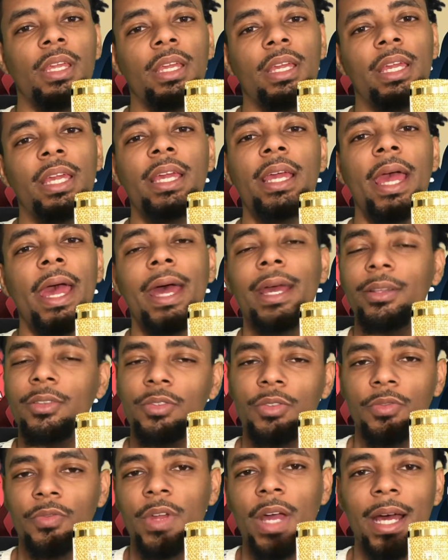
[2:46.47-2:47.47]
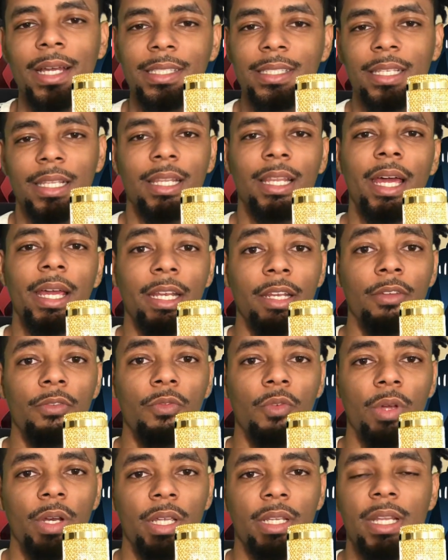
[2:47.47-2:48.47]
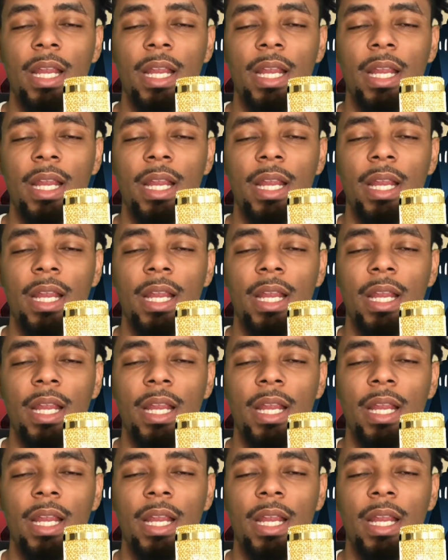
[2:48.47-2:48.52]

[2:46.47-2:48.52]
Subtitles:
he had to have got selected with it.